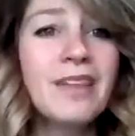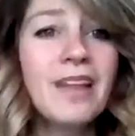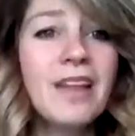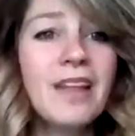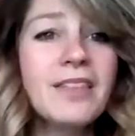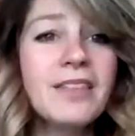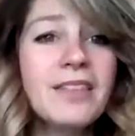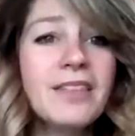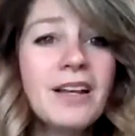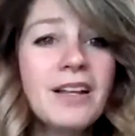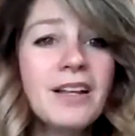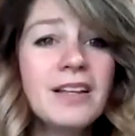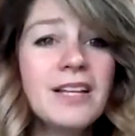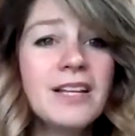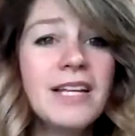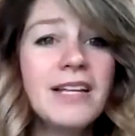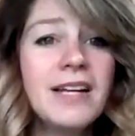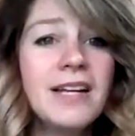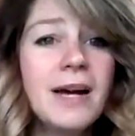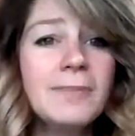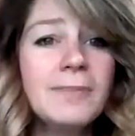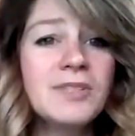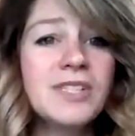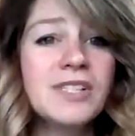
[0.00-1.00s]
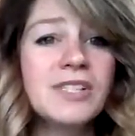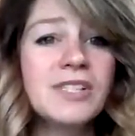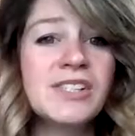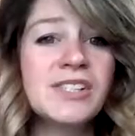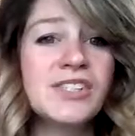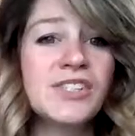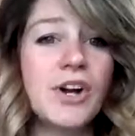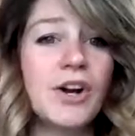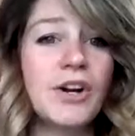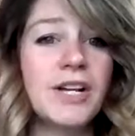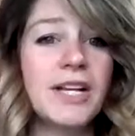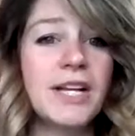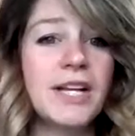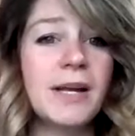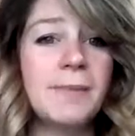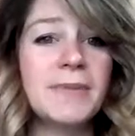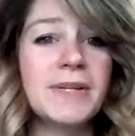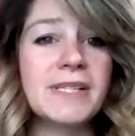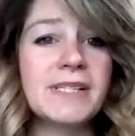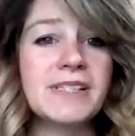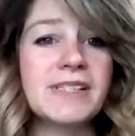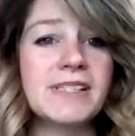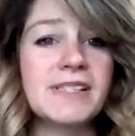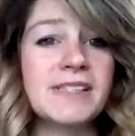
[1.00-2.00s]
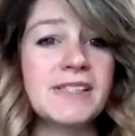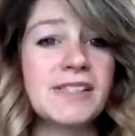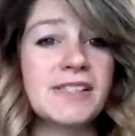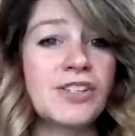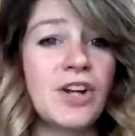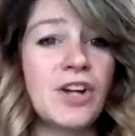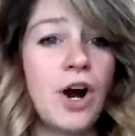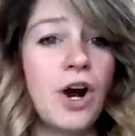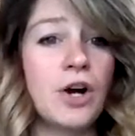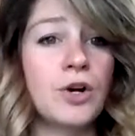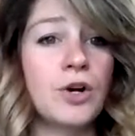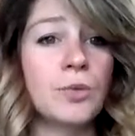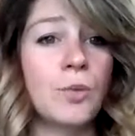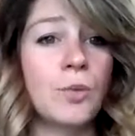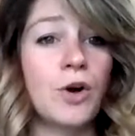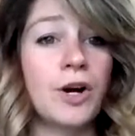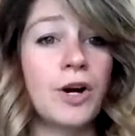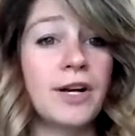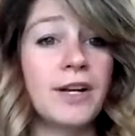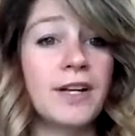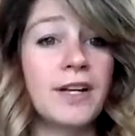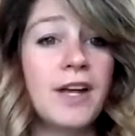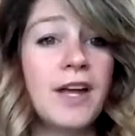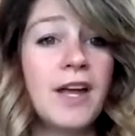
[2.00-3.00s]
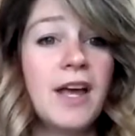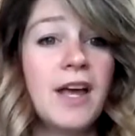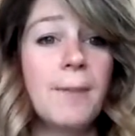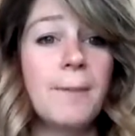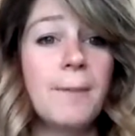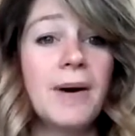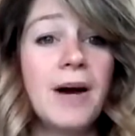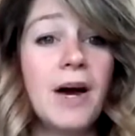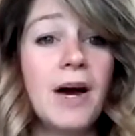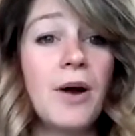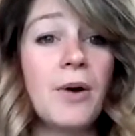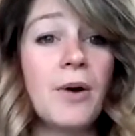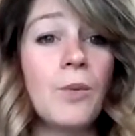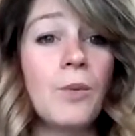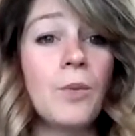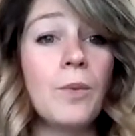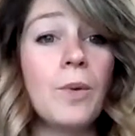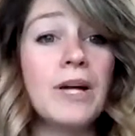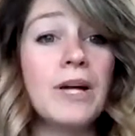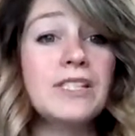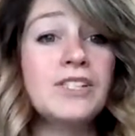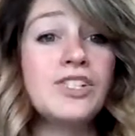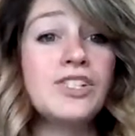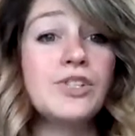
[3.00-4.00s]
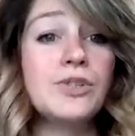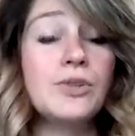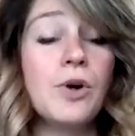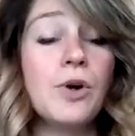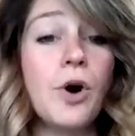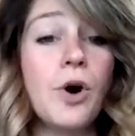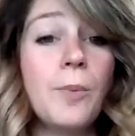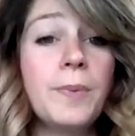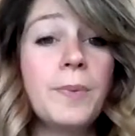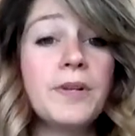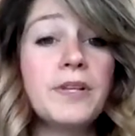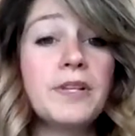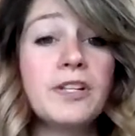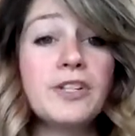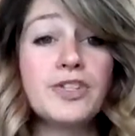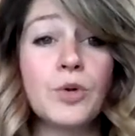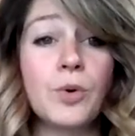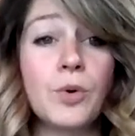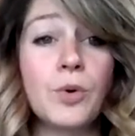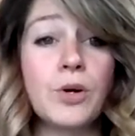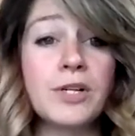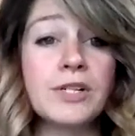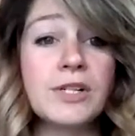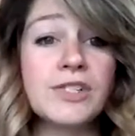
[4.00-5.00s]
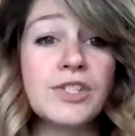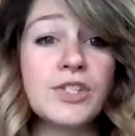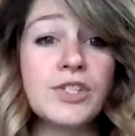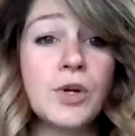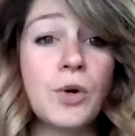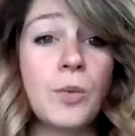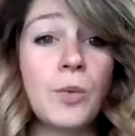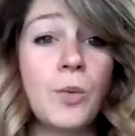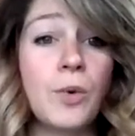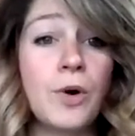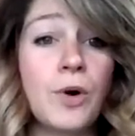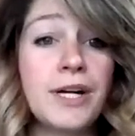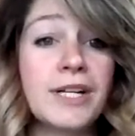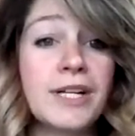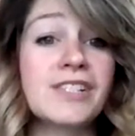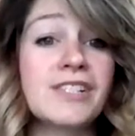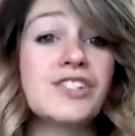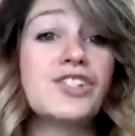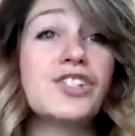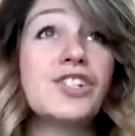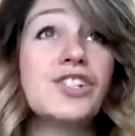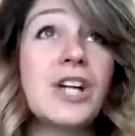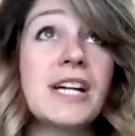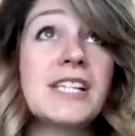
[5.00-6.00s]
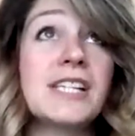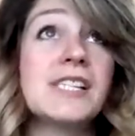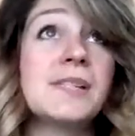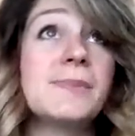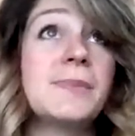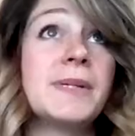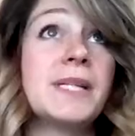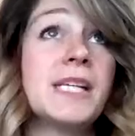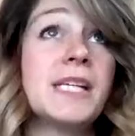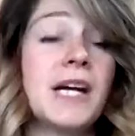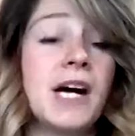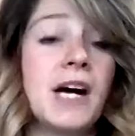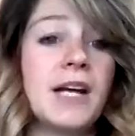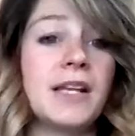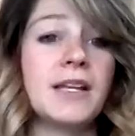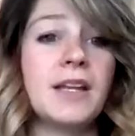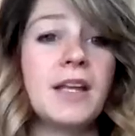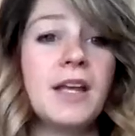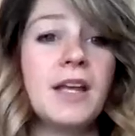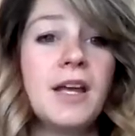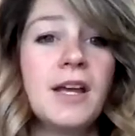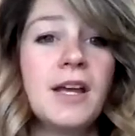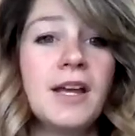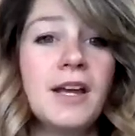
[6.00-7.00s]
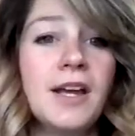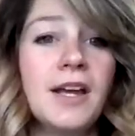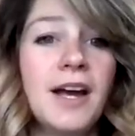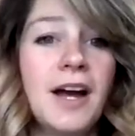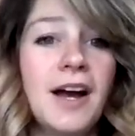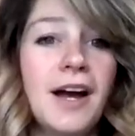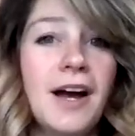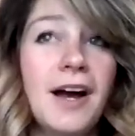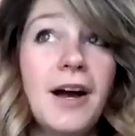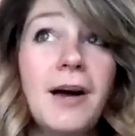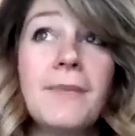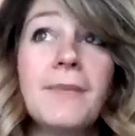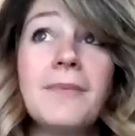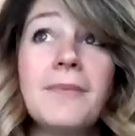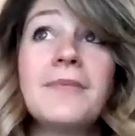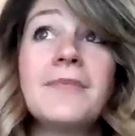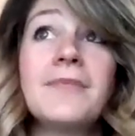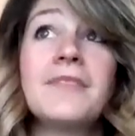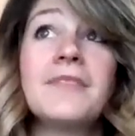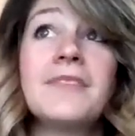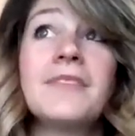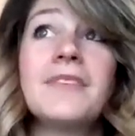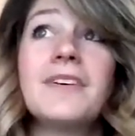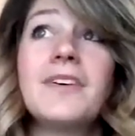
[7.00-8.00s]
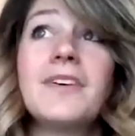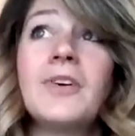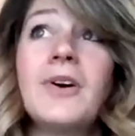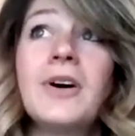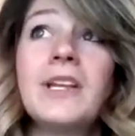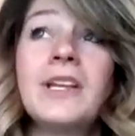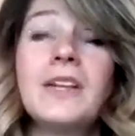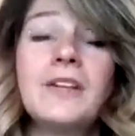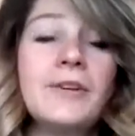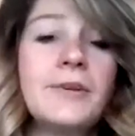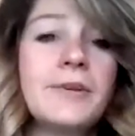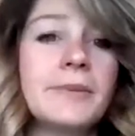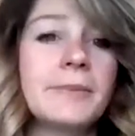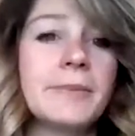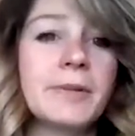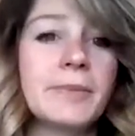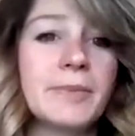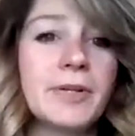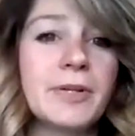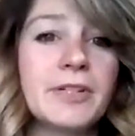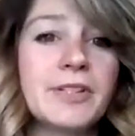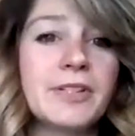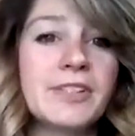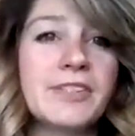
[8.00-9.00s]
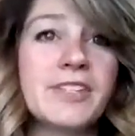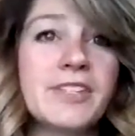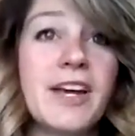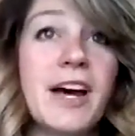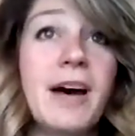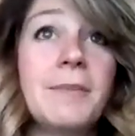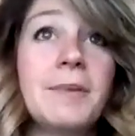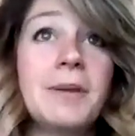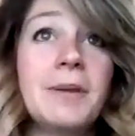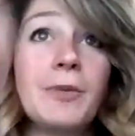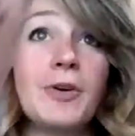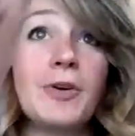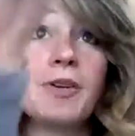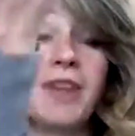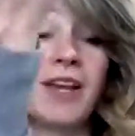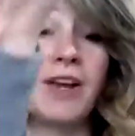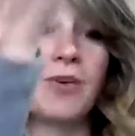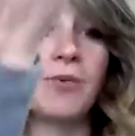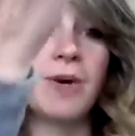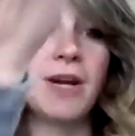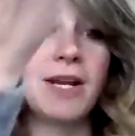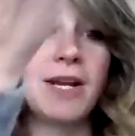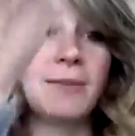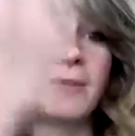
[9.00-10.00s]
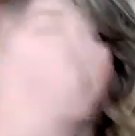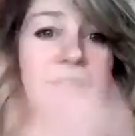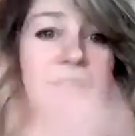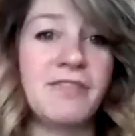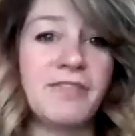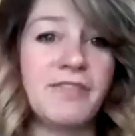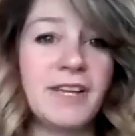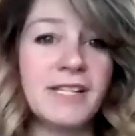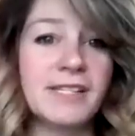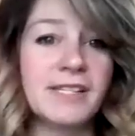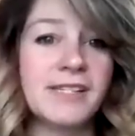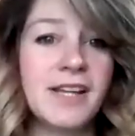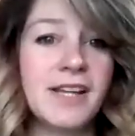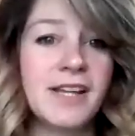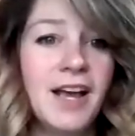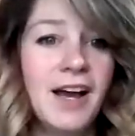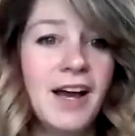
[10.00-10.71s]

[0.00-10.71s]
The lead up to starting a business is hard work, but once you open the doors, your work has just begun. Oh, hello, hummingbird. There's a hummingbird like right in my face.